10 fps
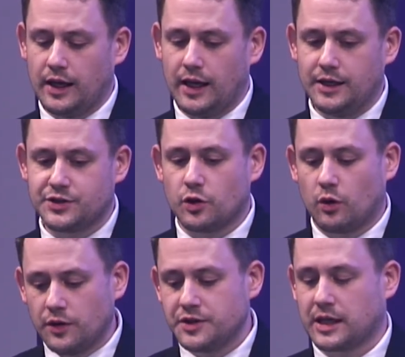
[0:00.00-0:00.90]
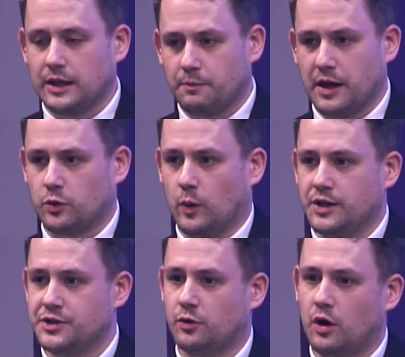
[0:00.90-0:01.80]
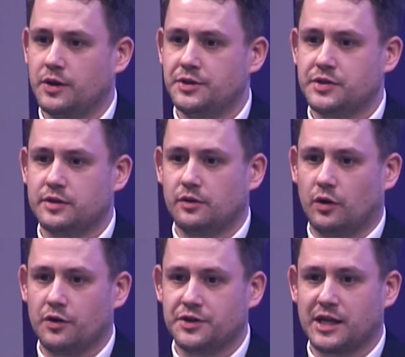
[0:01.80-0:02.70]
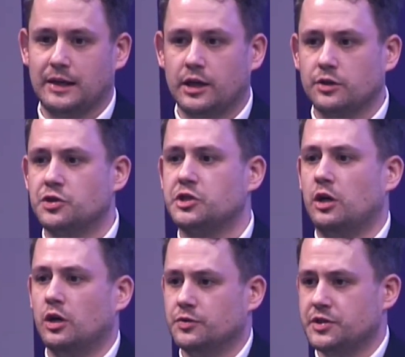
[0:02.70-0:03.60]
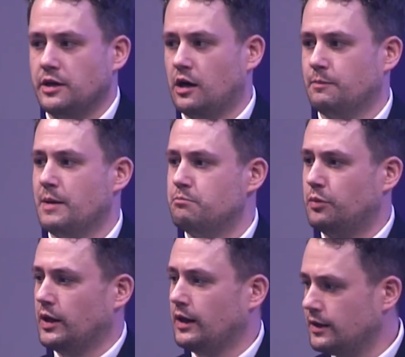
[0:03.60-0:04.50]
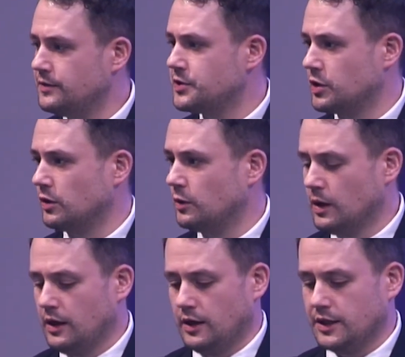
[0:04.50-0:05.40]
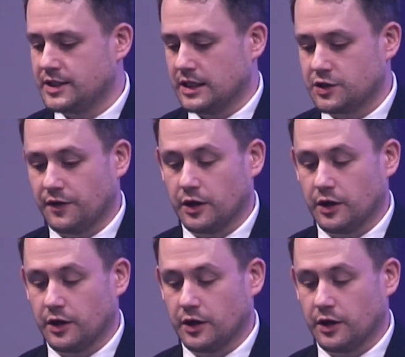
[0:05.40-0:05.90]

is that there are these clear pathways, there are these clear concerns that young men bring into incelosphere